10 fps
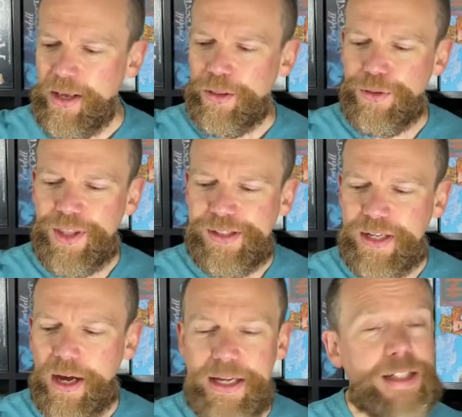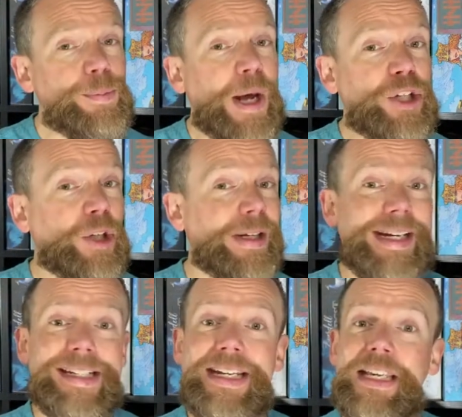This guy is special. He
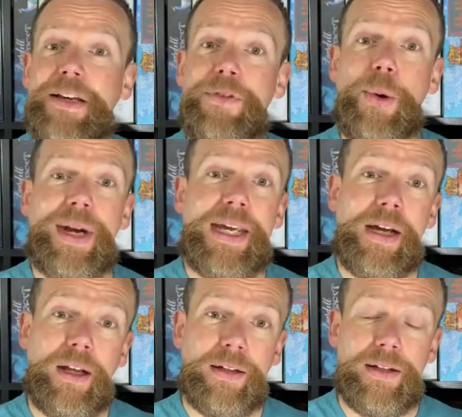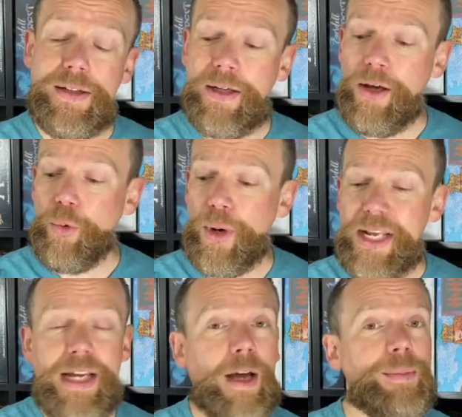doesn't give you any colors when
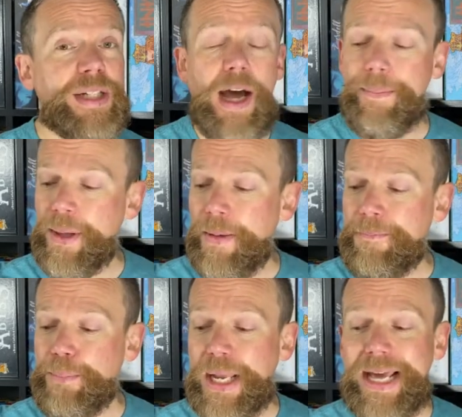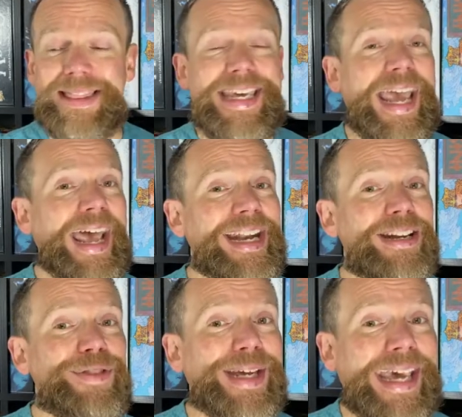he comes up, but at the end
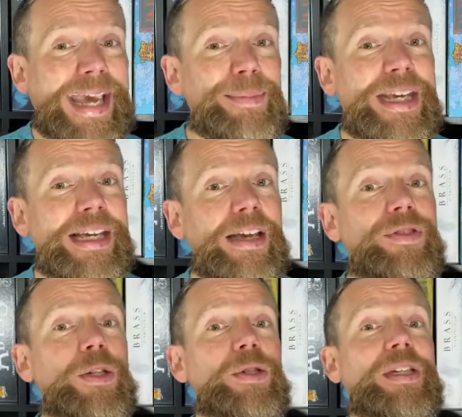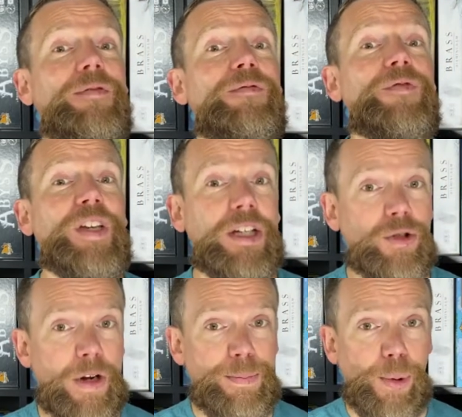of the game, he gives you some
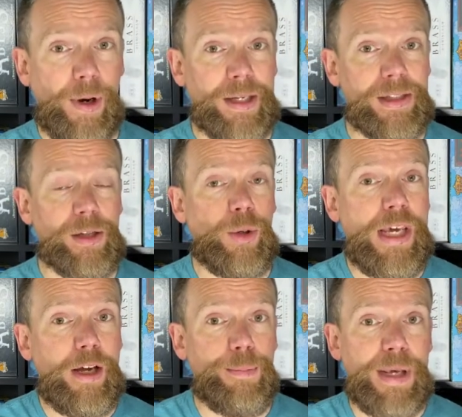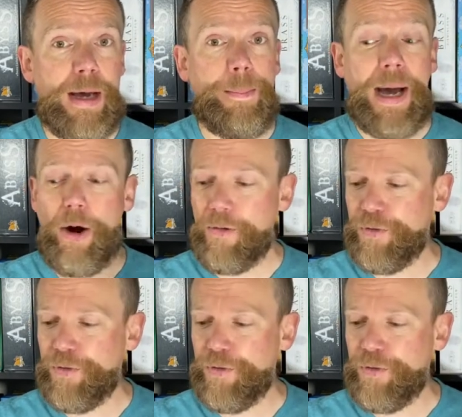victory points. So he could be a powerful